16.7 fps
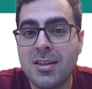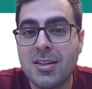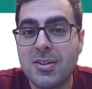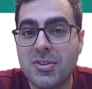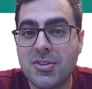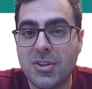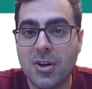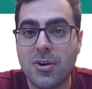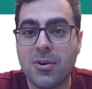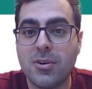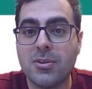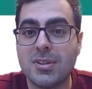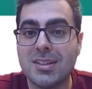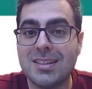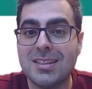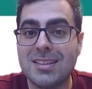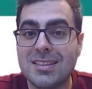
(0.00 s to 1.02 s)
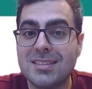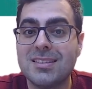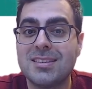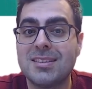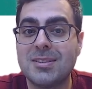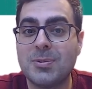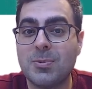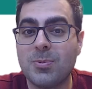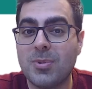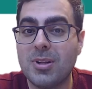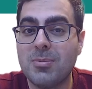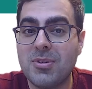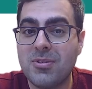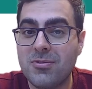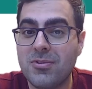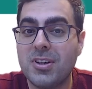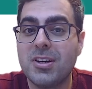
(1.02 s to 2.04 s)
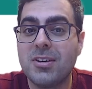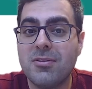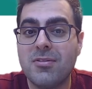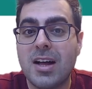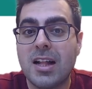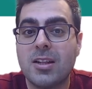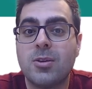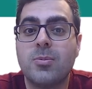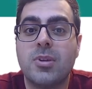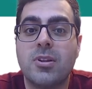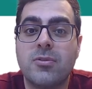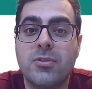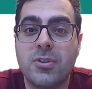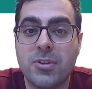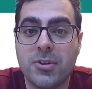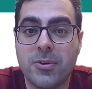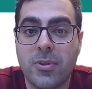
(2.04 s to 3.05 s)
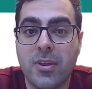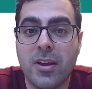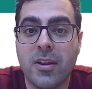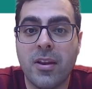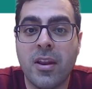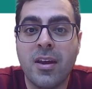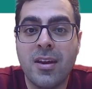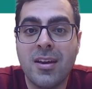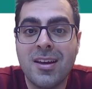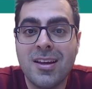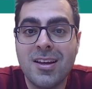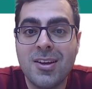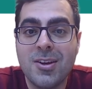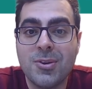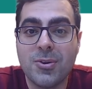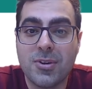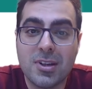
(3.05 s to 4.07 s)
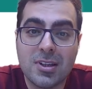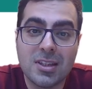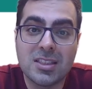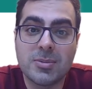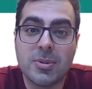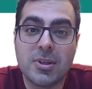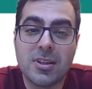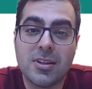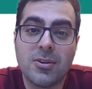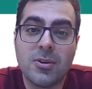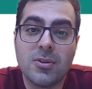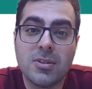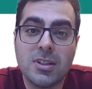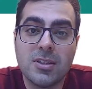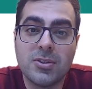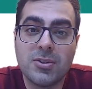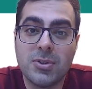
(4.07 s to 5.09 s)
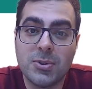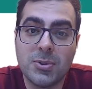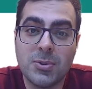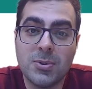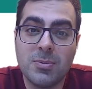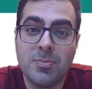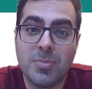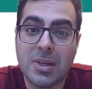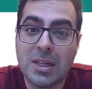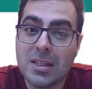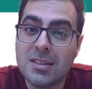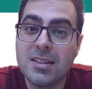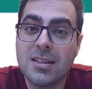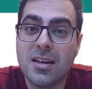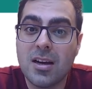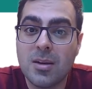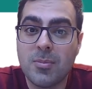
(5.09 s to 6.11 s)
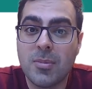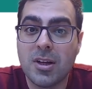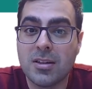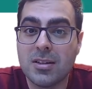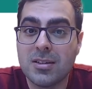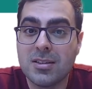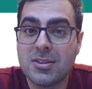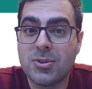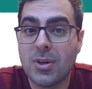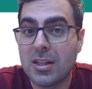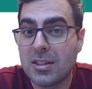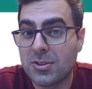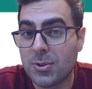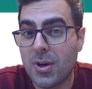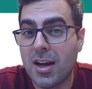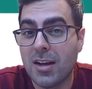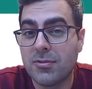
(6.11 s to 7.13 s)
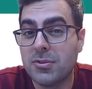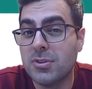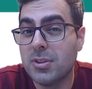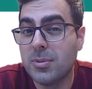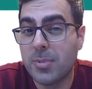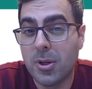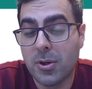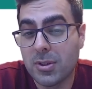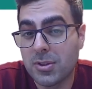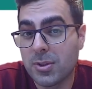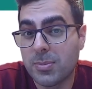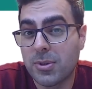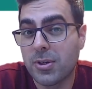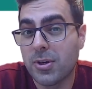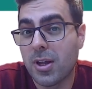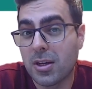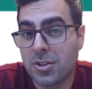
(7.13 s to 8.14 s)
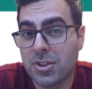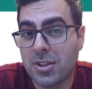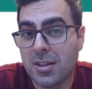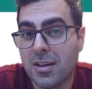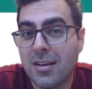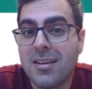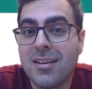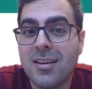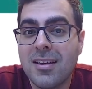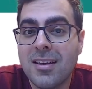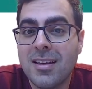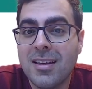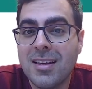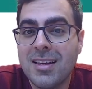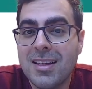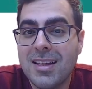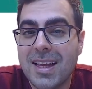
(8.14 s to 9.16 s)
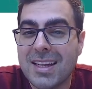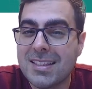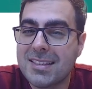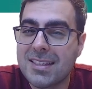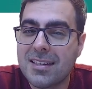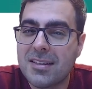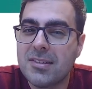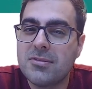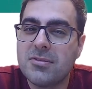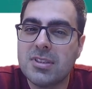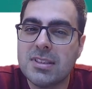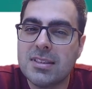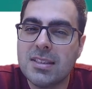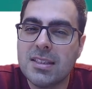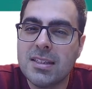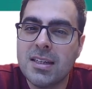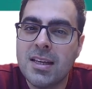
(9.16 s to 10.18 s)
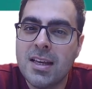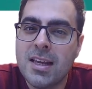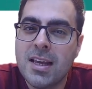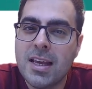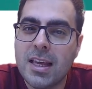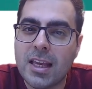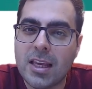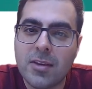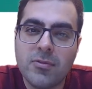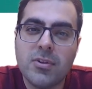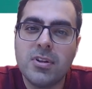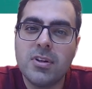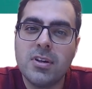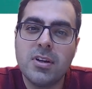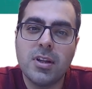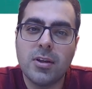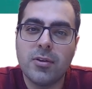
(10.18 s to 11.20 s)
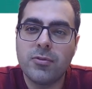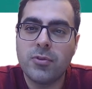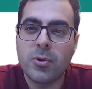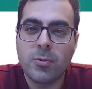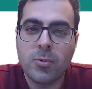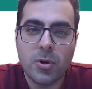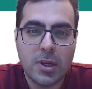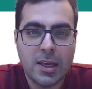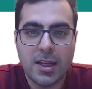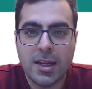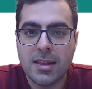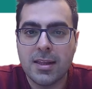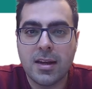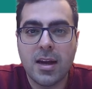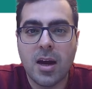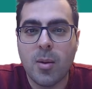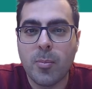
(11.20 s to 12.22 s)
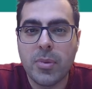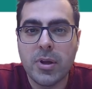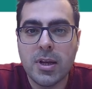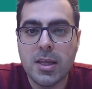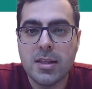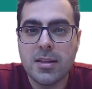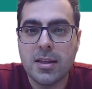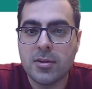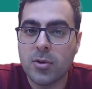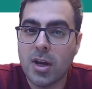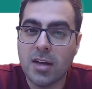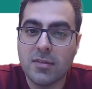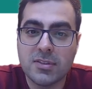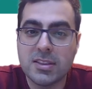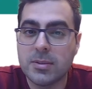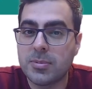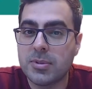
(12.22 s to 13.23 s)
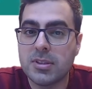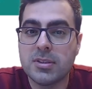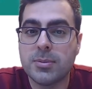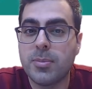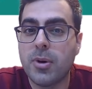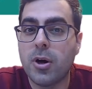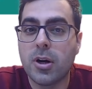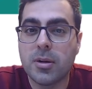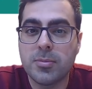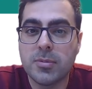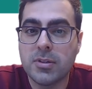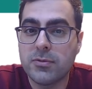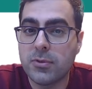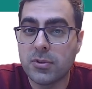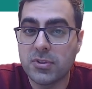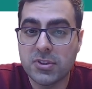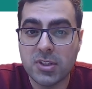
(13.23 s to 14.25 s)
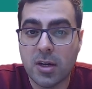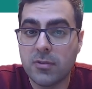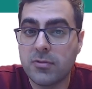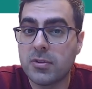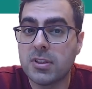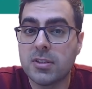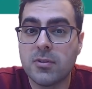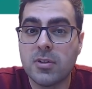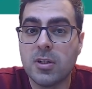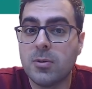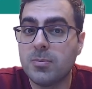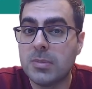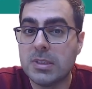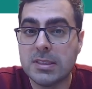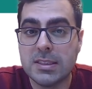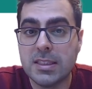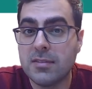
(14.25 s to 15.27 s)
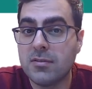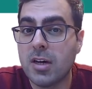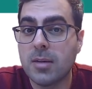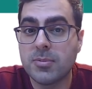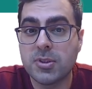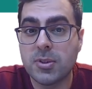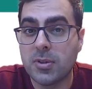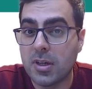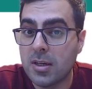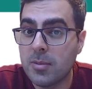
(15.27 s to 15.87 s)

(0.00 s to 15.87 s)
So, this will be very valuable for you then. You're not expected only to build AI models, you also have to deploy to production. And second reason, even if you're working at a company that you have separate department for software development, DevOps or